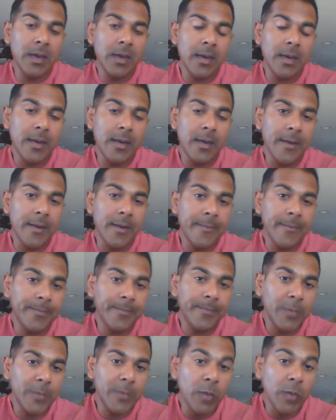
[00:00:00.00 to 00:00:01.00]

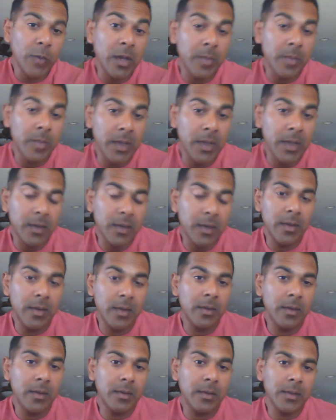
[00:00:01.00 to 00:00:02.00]
recommended
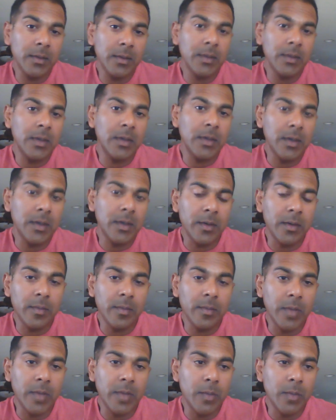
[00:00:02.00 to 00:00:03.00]

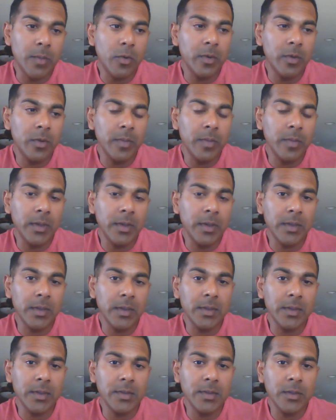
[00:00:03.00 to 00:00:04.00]
by Maurten,
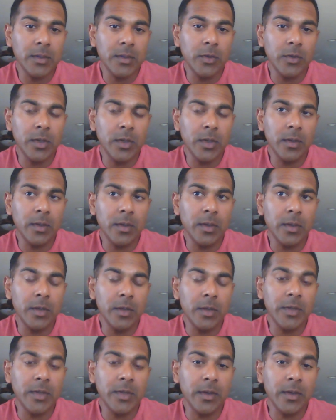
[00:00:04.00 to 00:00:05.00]
because
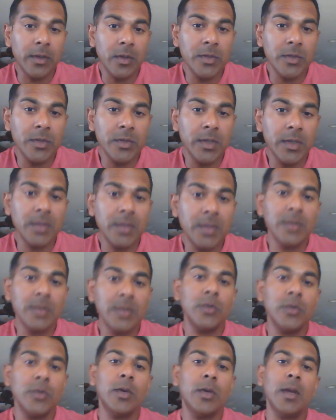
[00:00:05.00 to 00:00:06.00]
their technology
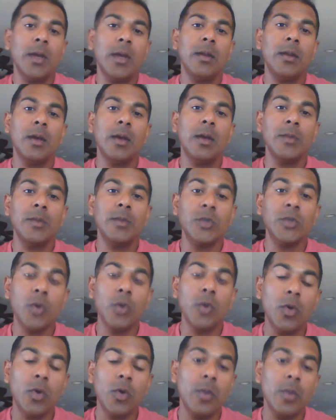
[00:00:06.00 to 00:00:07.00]
is you can
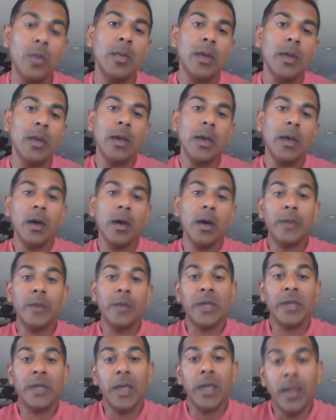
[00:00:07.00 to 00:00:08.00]
absorb up
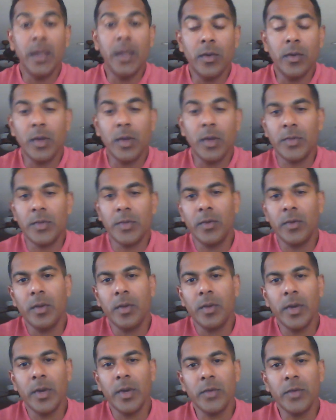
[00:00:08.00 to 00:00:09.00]
to 80 grams of
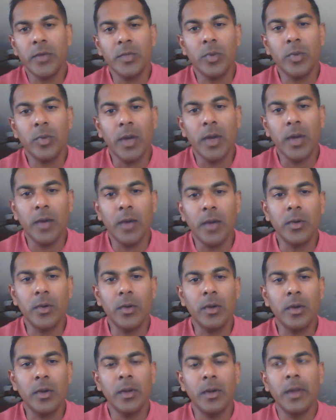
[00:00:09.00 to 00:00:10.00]
carbohydrates per
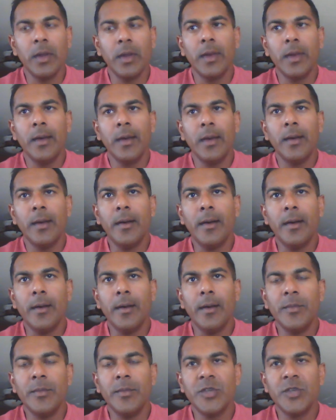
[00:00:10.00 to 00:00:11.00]
hour
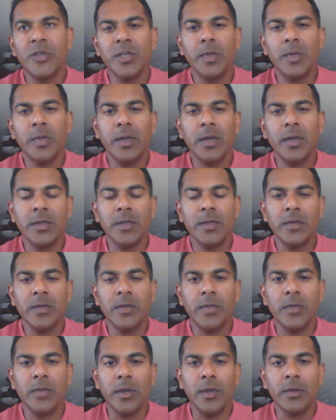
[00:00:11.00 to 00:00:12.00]
just because
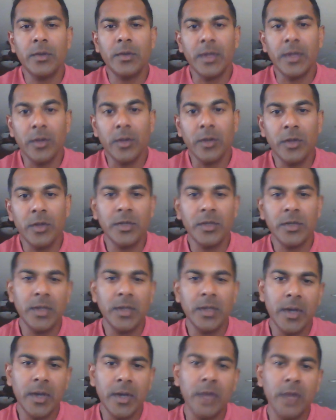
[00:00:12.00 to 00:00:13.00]
of their technology,
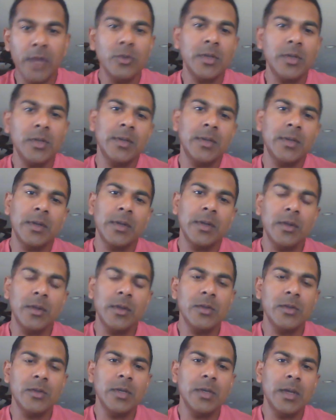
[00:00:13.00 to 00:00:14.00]
their hydrogel
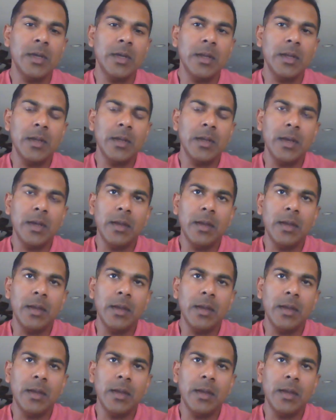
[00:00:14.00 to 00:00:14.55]
technology, and